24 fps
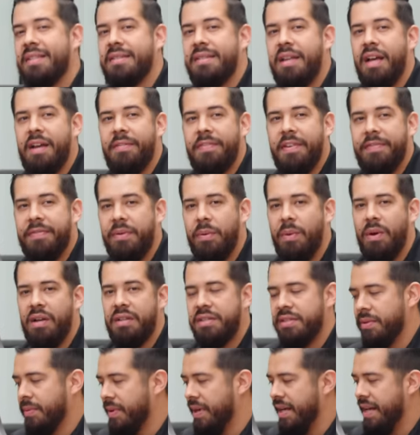this off if you
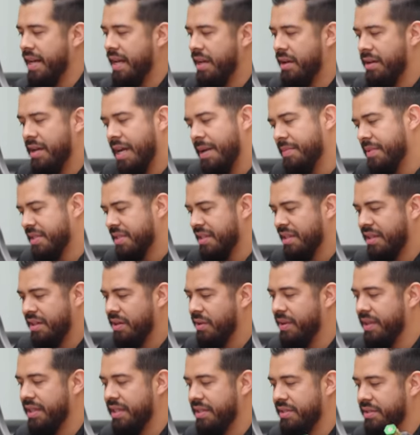want to right now. I'm just gonna
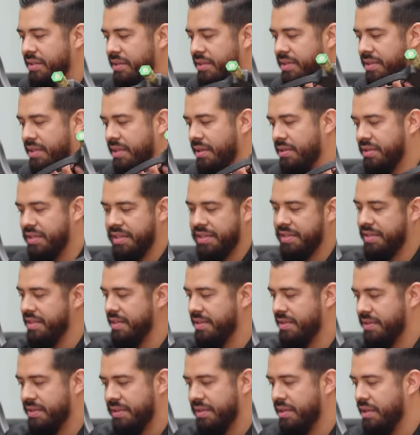go ahead and do so just
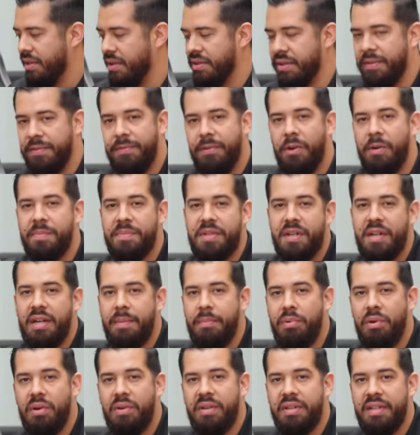since, you know, the foam's already
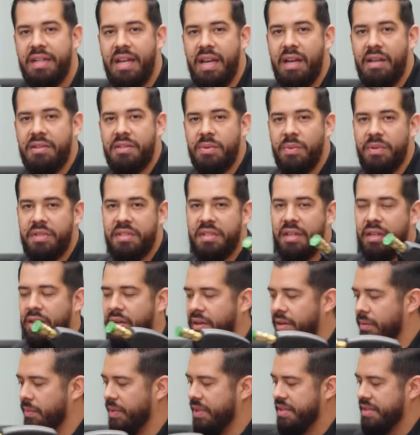broken down. So we're just gonna go
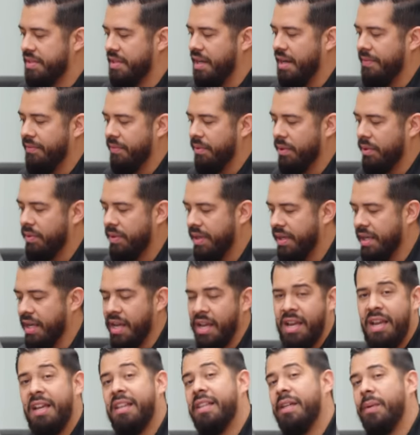ahead and rinse it off real quick
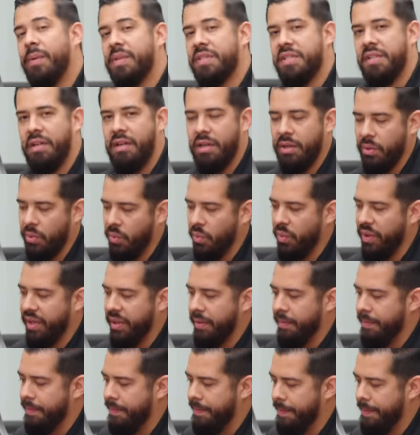and then we can start on the wheel.